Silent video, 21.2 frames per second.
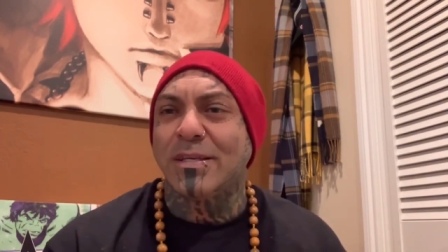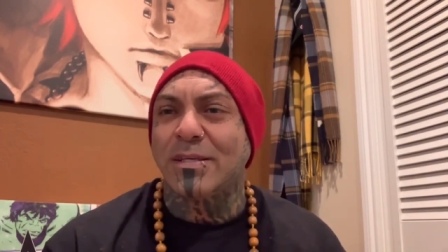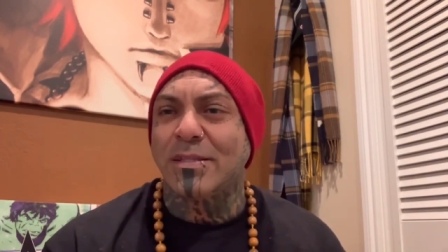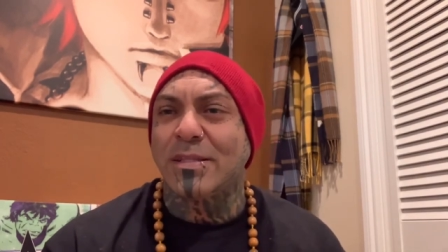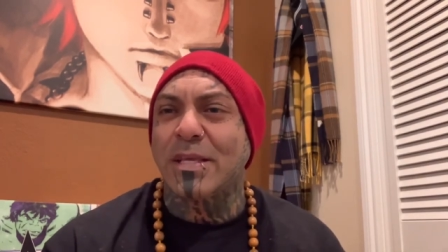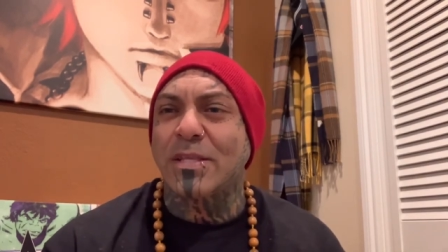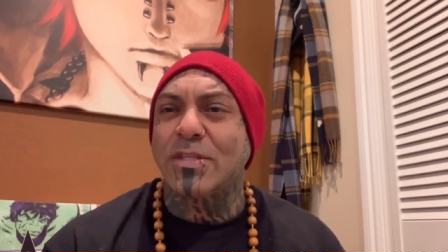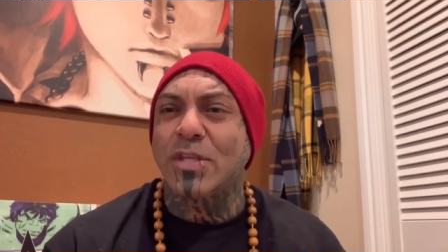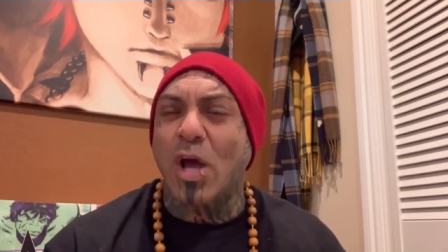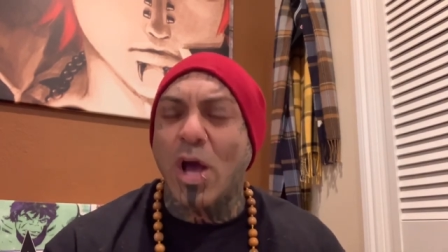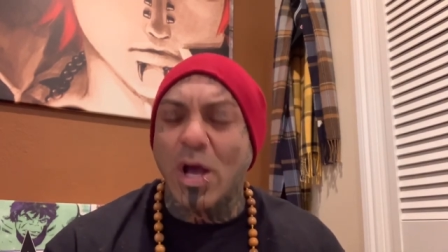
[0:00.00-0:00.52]

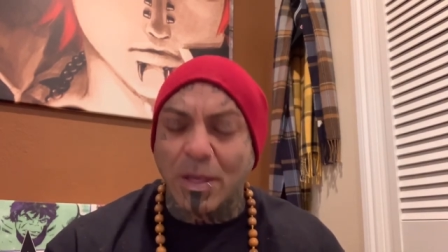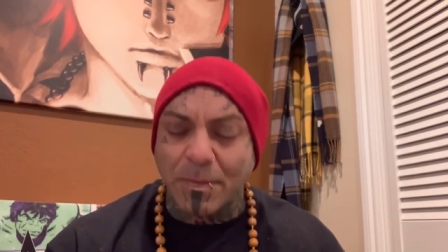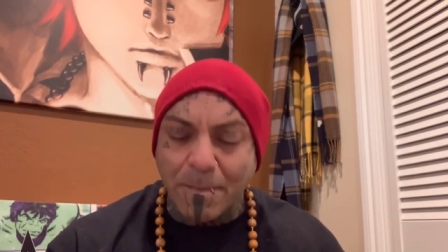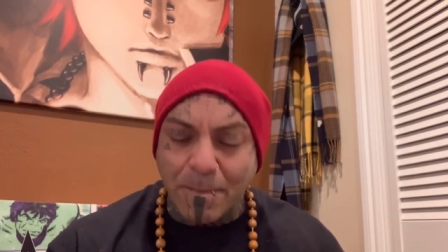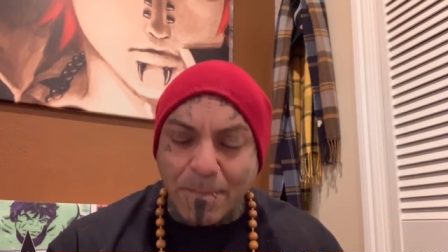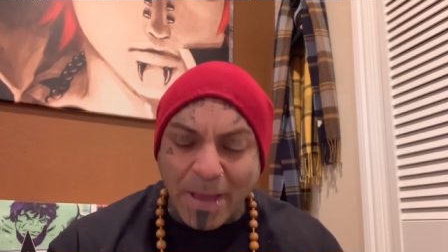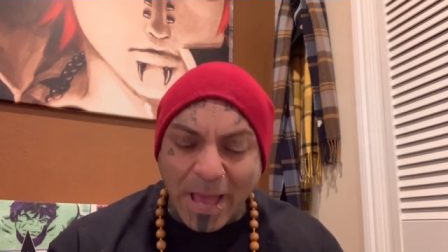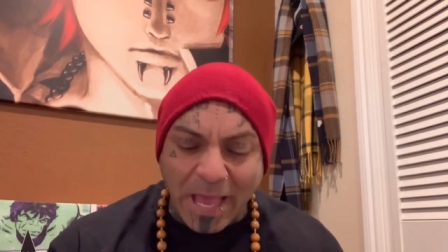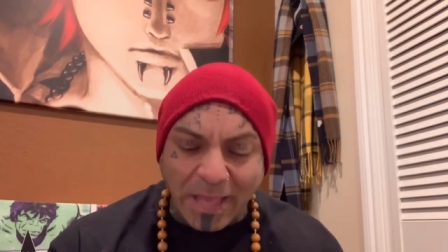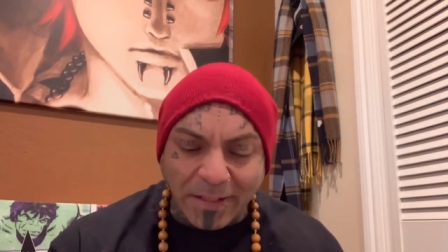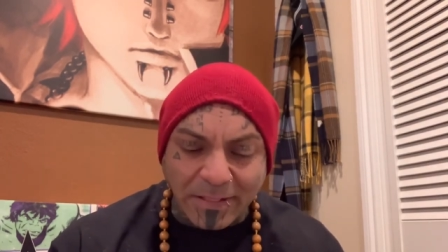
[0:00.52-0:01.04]
They talk
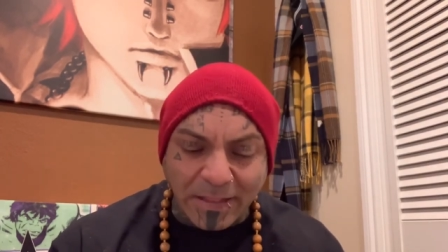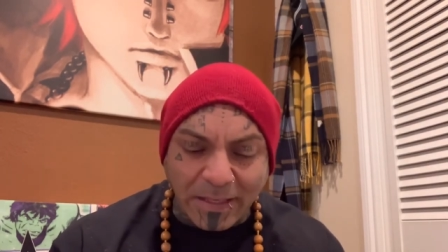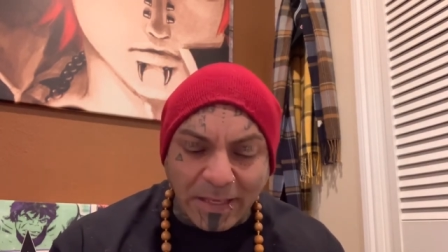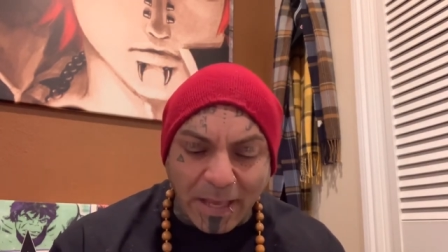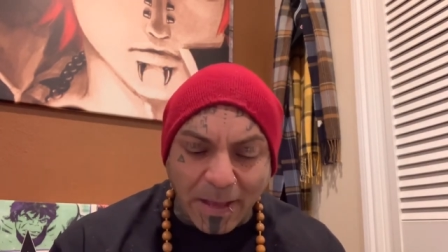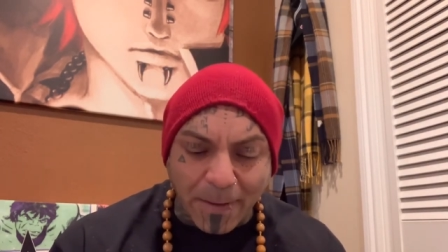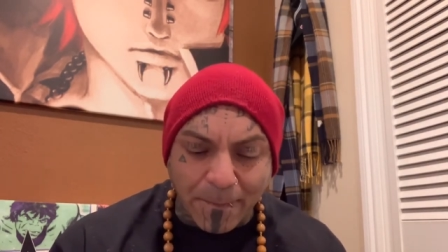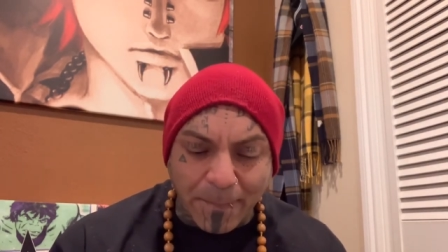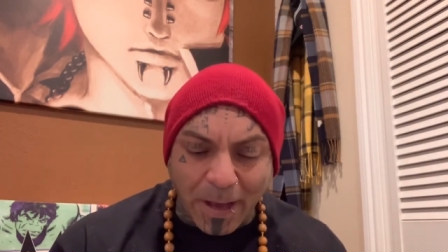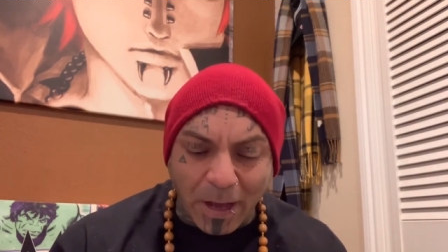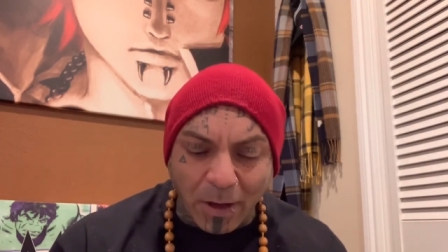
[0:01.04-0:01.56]
badly
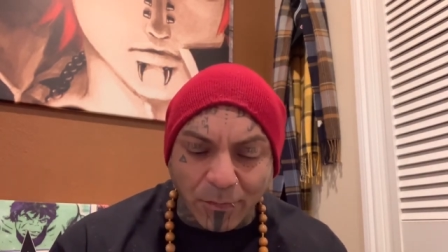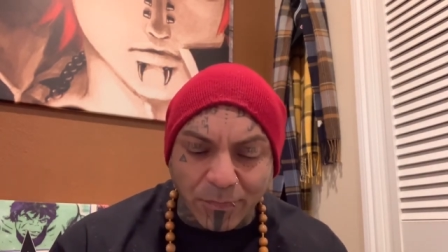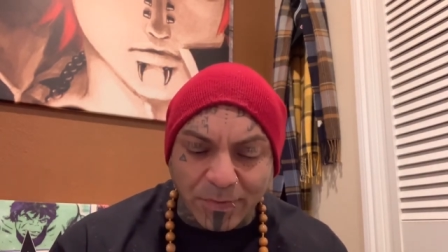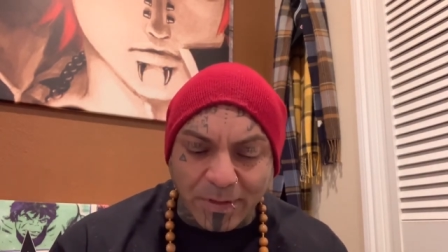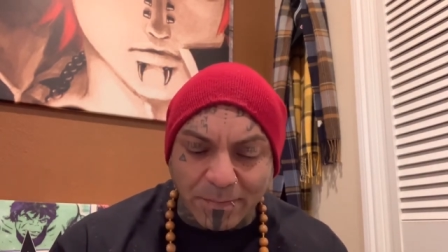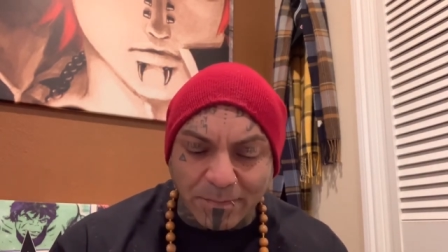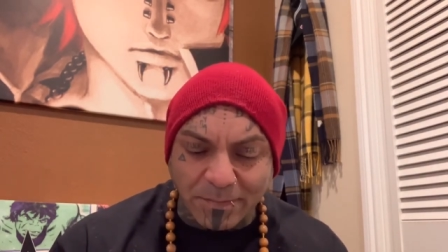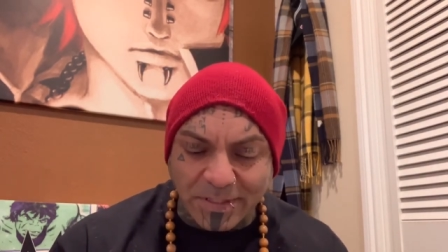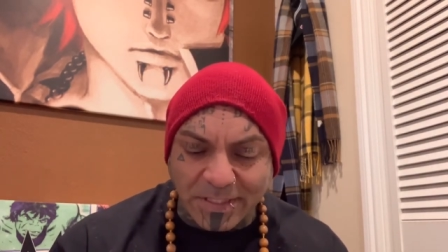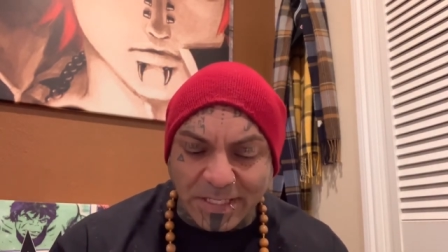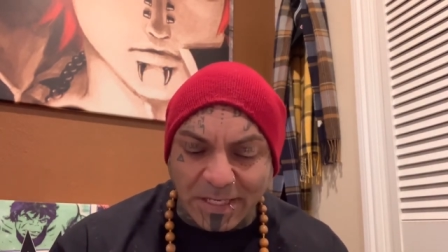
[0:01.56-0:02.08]
about
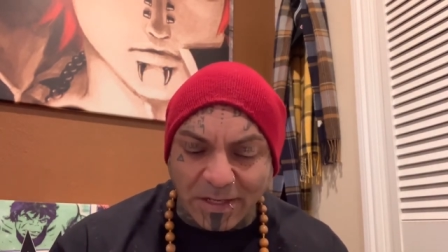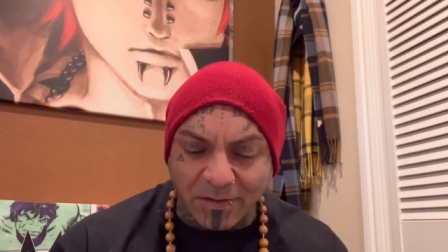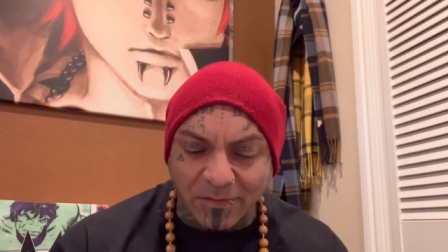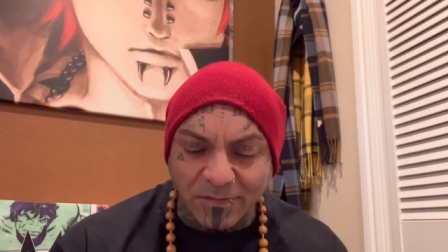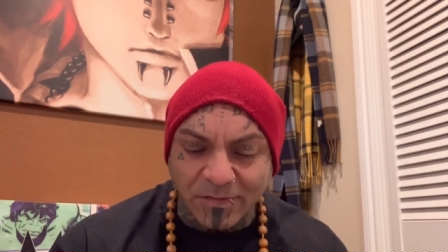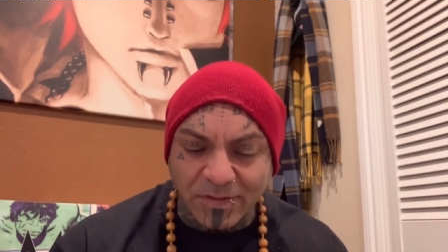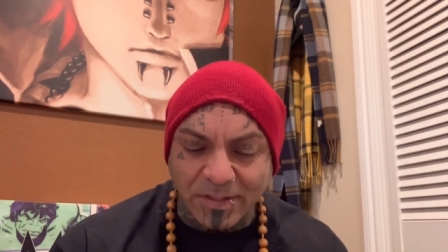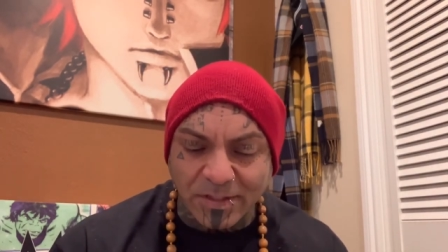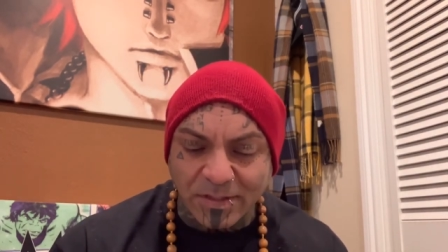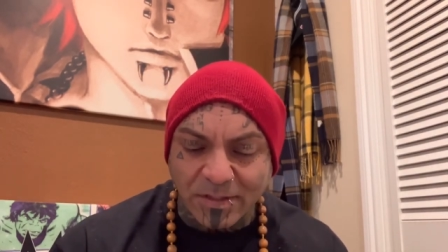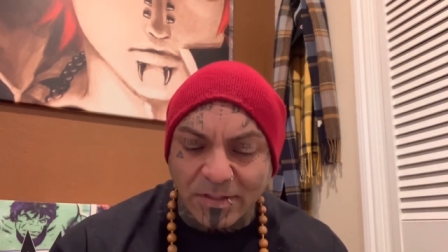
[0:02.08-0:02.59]

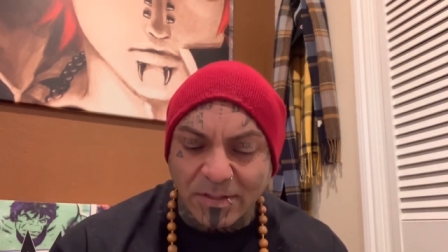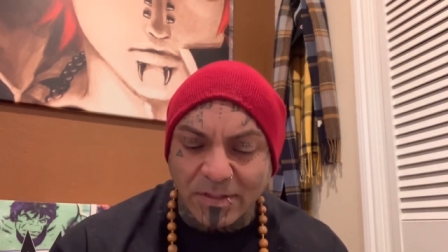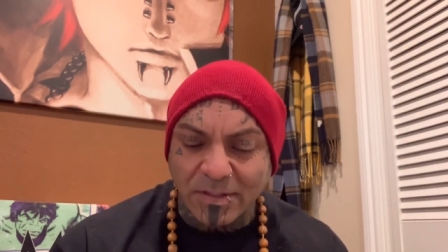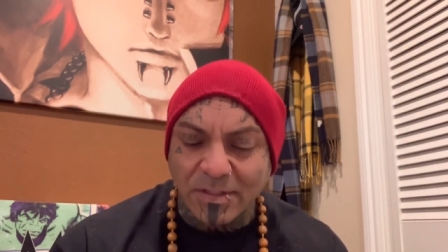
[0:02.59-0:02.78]
themselves.